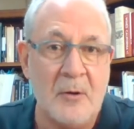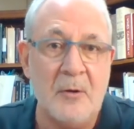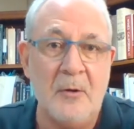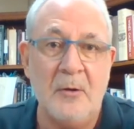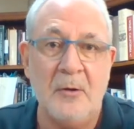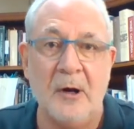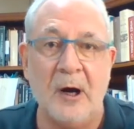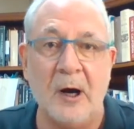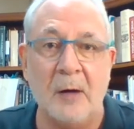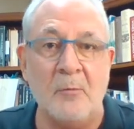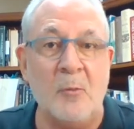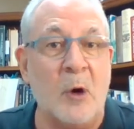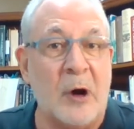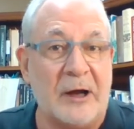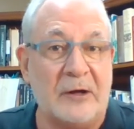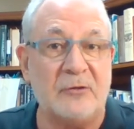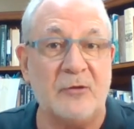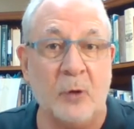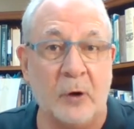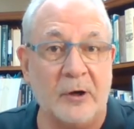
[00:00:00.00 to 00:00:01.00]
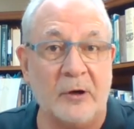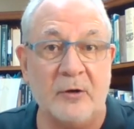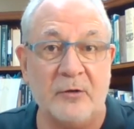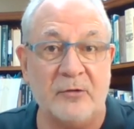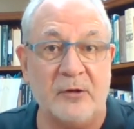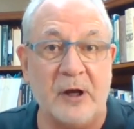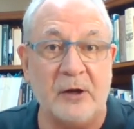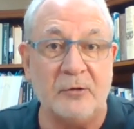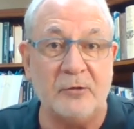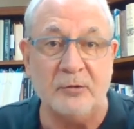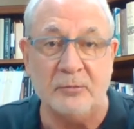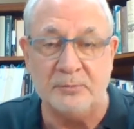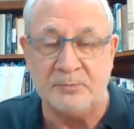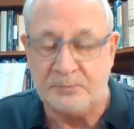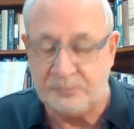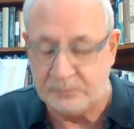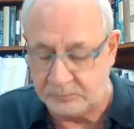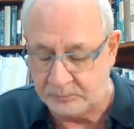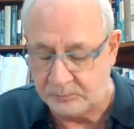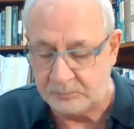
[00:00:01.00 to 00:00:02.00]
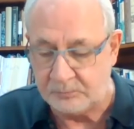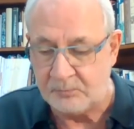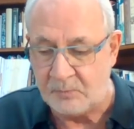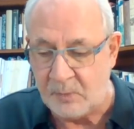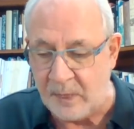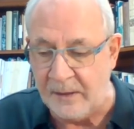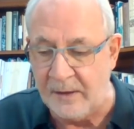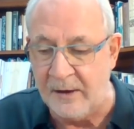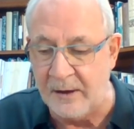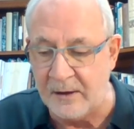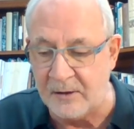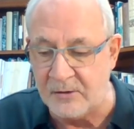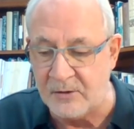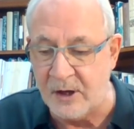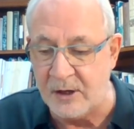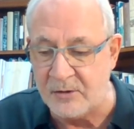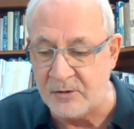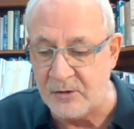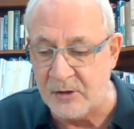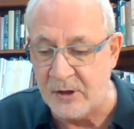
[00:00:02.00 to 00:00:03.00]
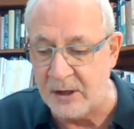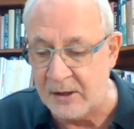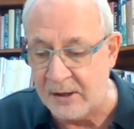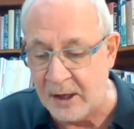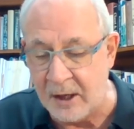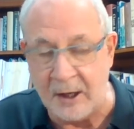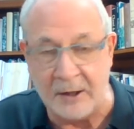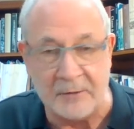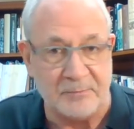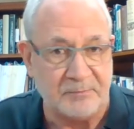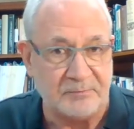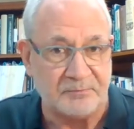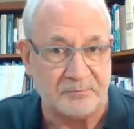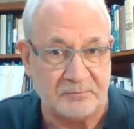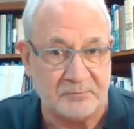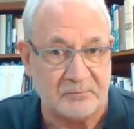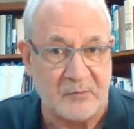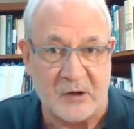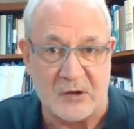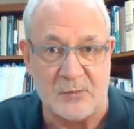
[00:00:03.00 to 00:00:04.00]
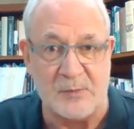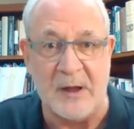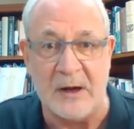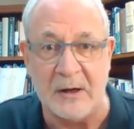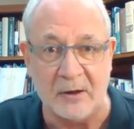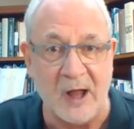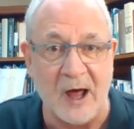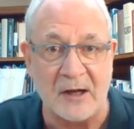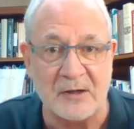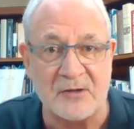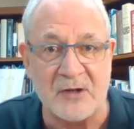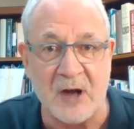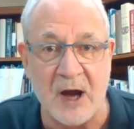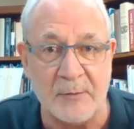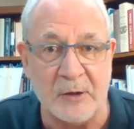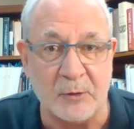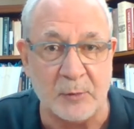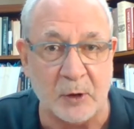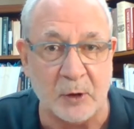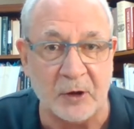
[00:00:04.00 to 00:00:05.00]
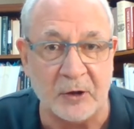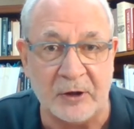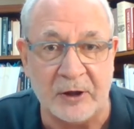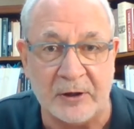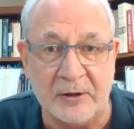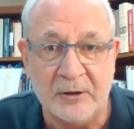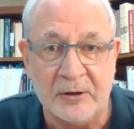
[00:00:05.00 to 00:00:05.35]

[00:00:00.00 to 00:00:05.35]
Mouex organization. And then I spent a lot of time in Burgundy.